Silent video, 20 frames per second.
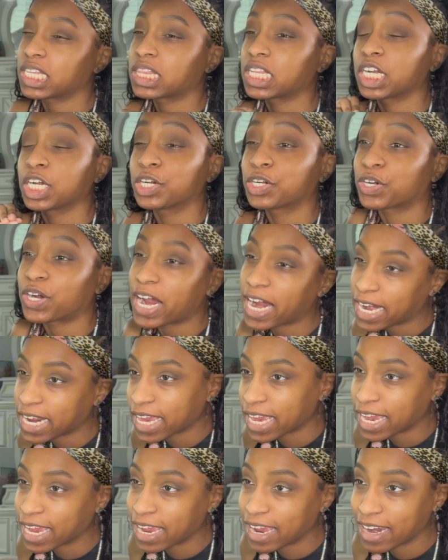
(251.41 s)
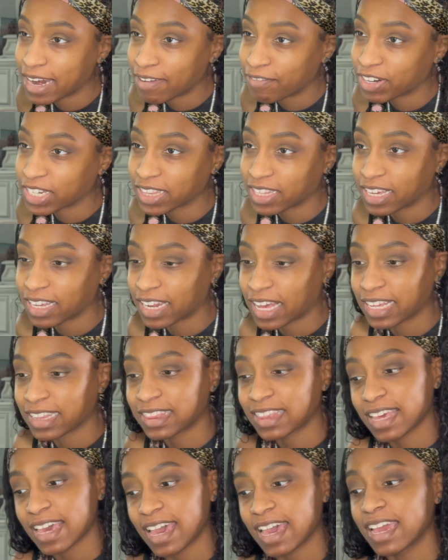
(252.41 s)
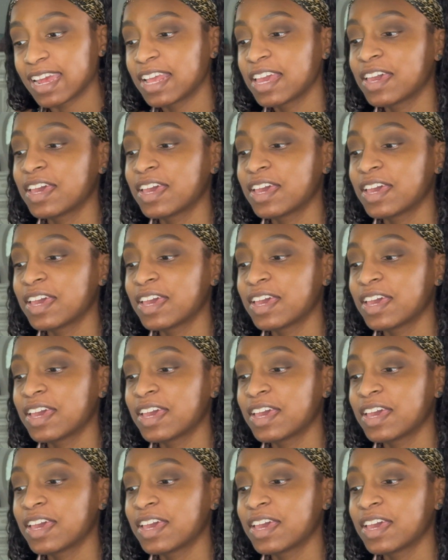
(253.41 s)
the gradient and everything like that.